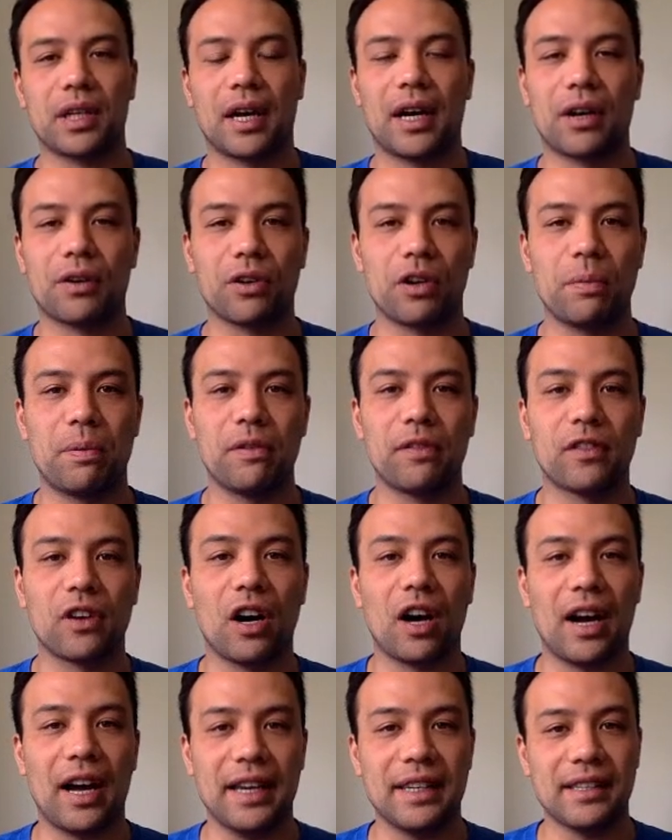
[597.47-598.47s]
group of
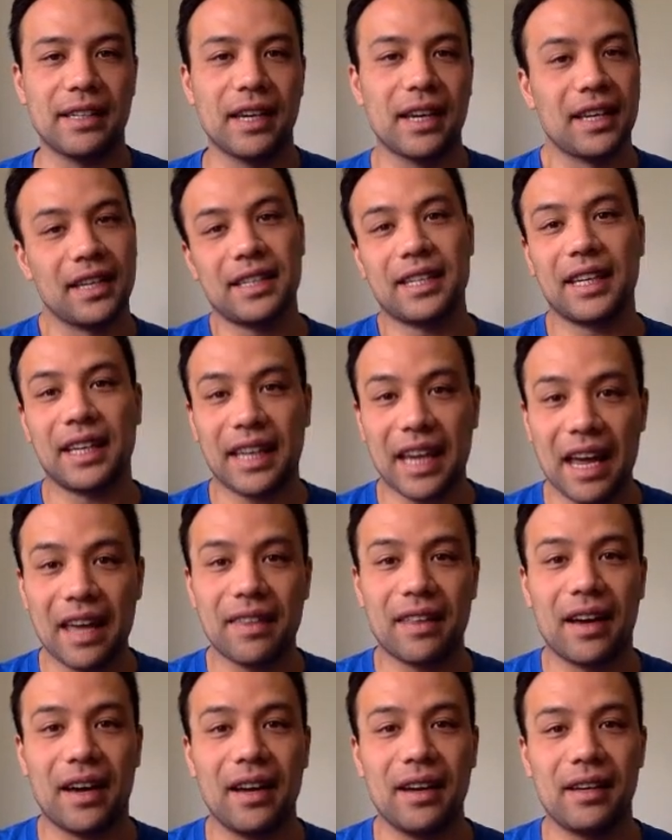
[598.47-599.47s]
guys
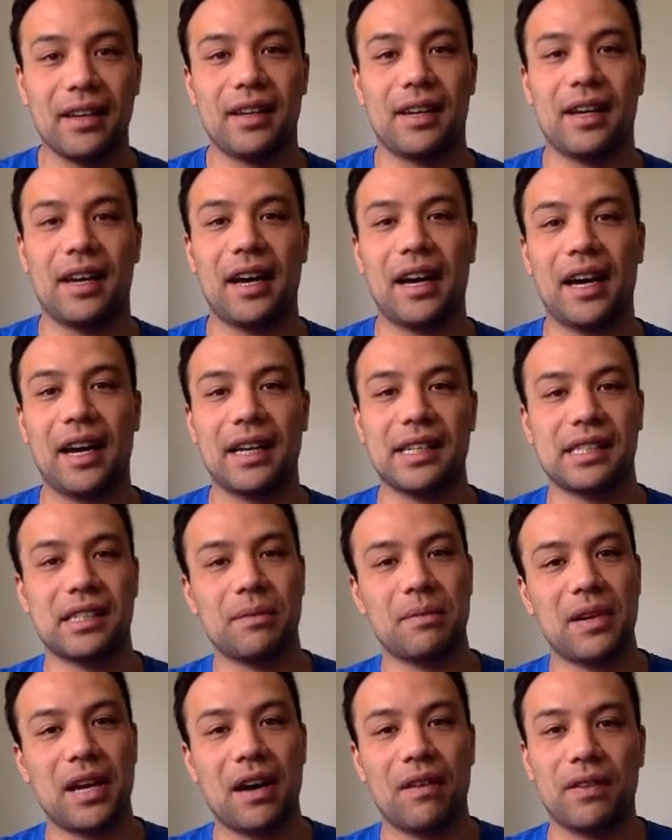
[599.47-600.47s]
together to
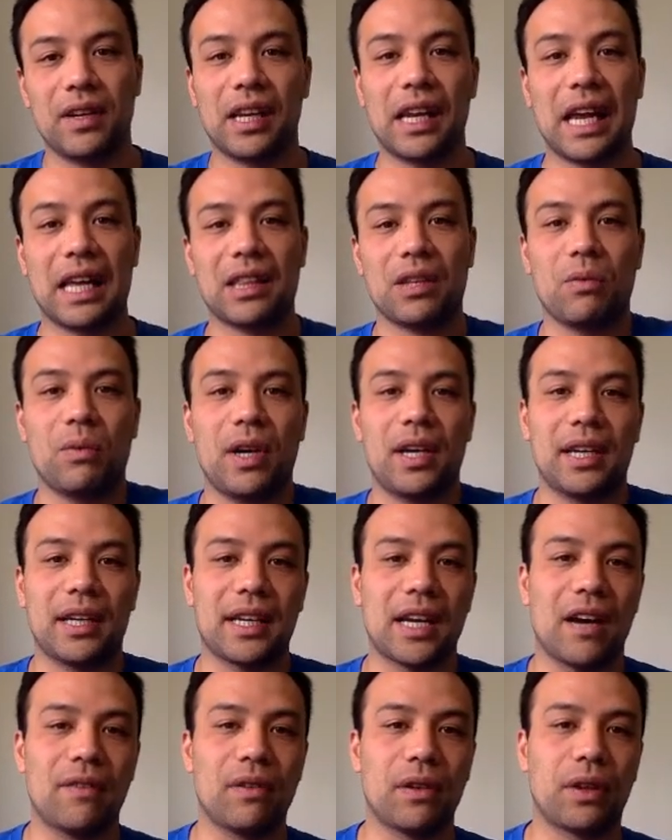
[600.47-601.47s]
be able to get the win and
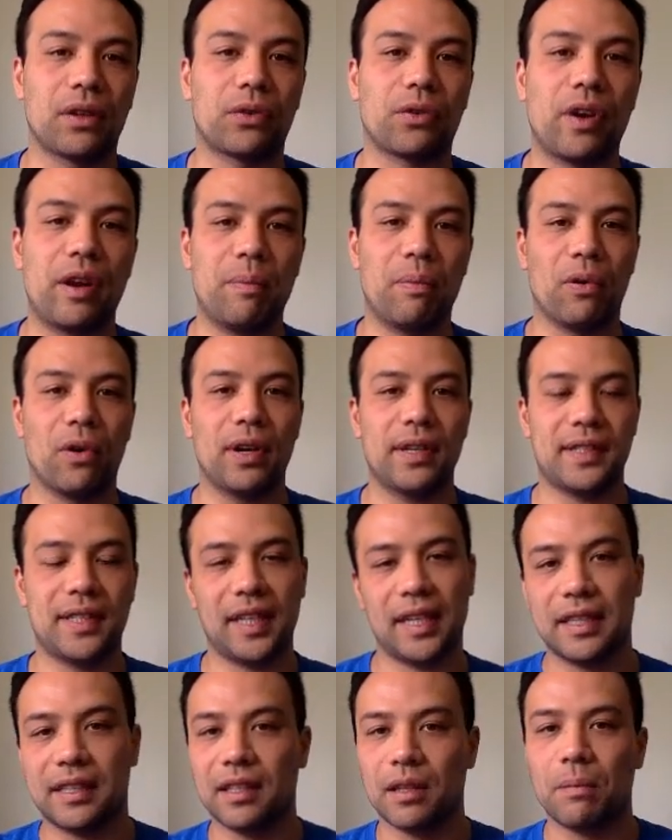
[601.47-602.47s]
cover the 3 points
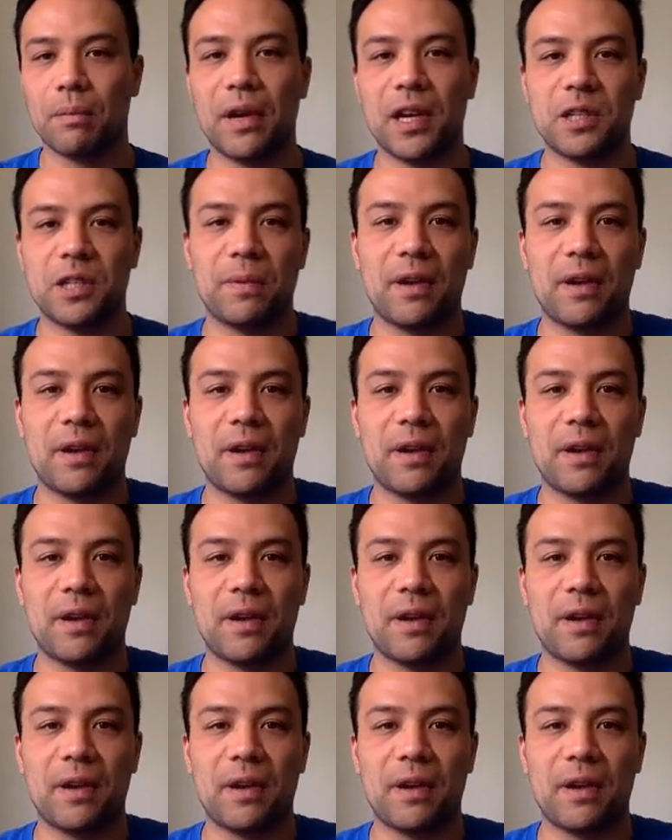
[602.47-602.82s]
here. So the best